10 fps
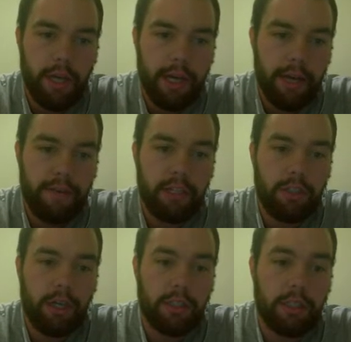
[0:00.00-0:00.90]
If I can
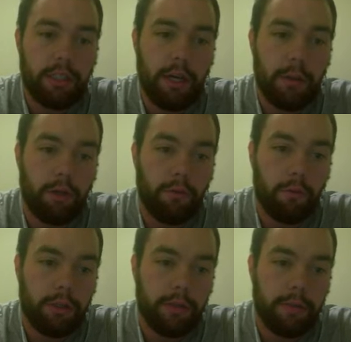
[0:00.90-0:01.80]
salt this Tailwind, then
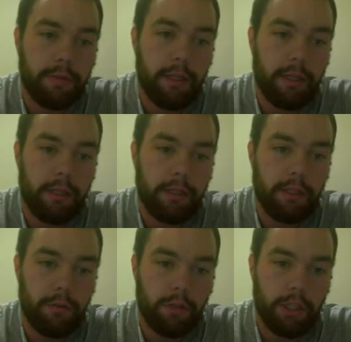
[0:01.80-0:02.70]
Aurorus comes in and does a
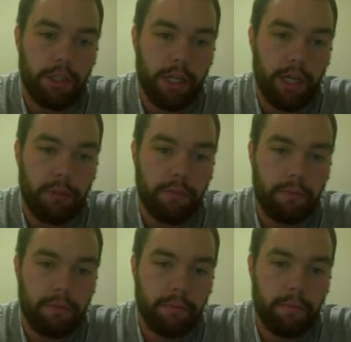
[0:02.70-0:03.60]
really good job of
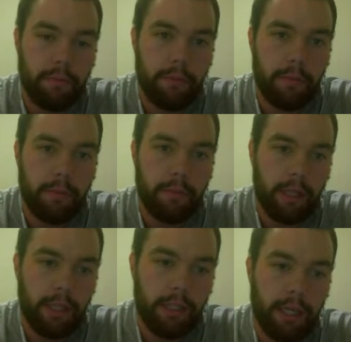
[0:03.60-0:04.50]
essentially winning
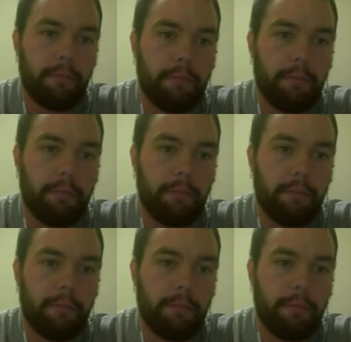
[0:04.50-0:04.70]
this game.